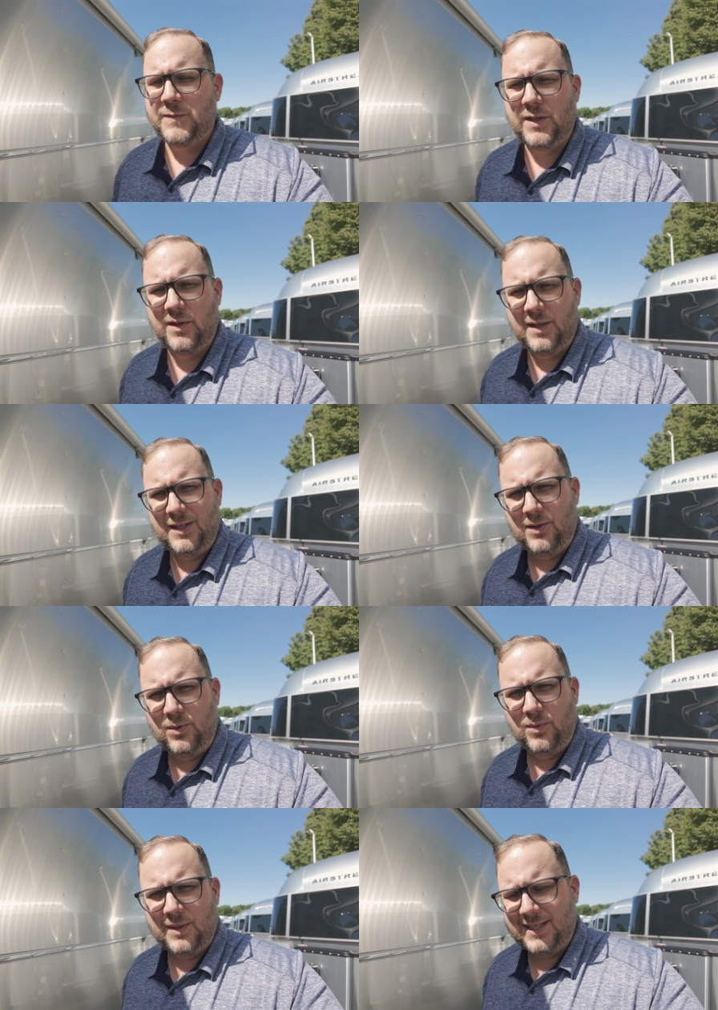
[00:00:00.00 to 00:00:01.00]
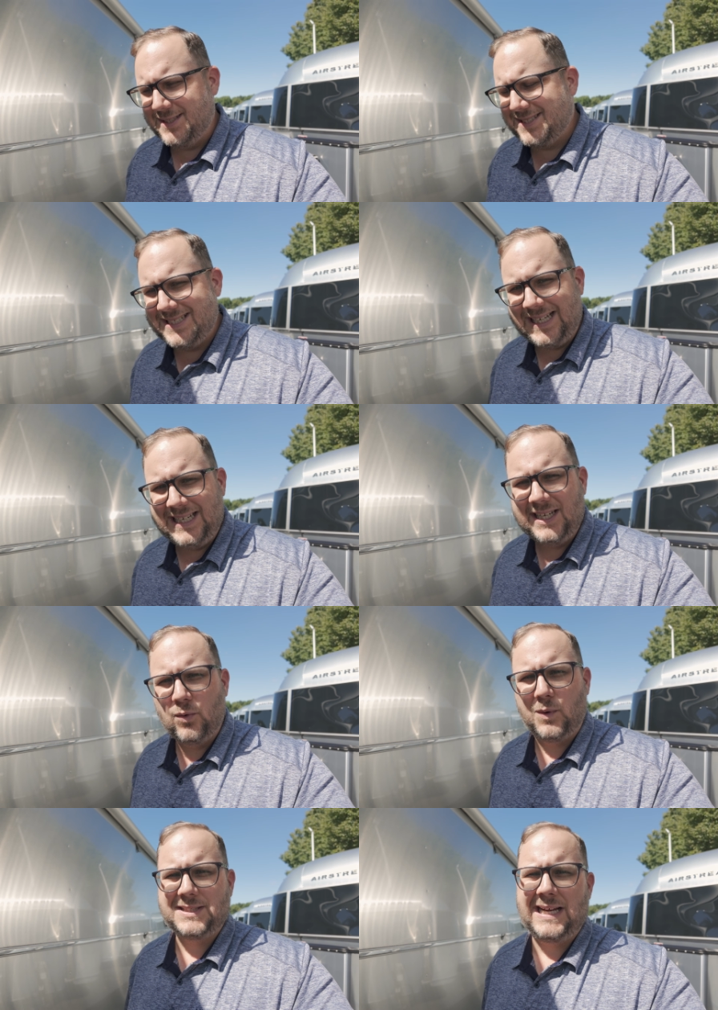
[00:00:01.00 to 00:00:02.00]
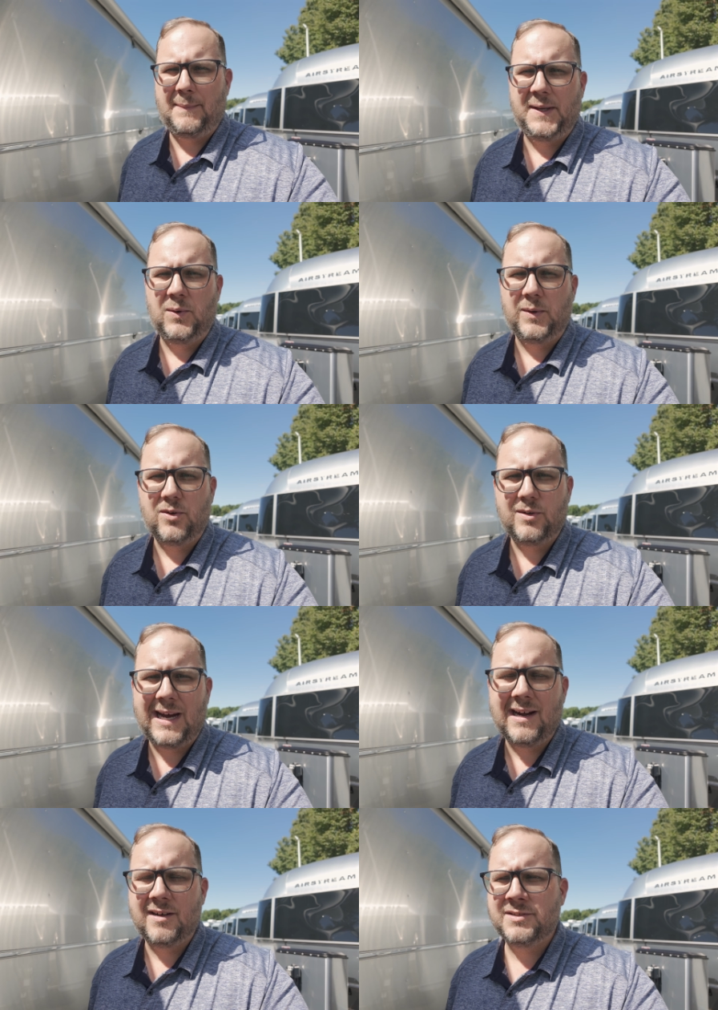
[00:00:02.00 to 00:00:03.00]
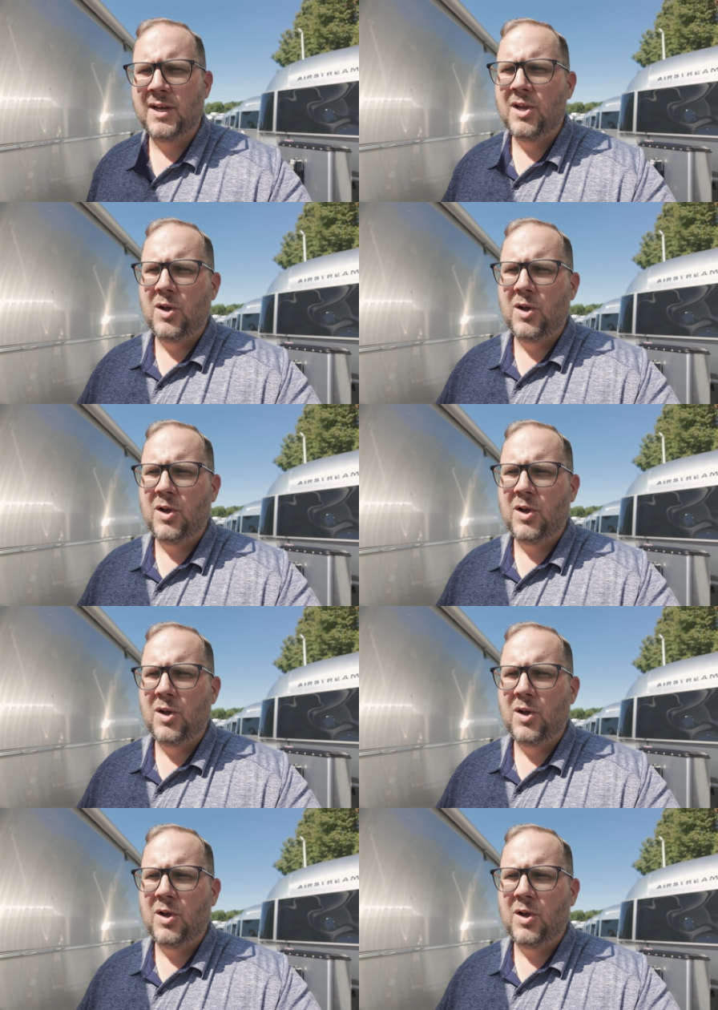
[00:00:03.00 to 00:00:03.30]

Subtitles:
so that you can see what's happening with your tires,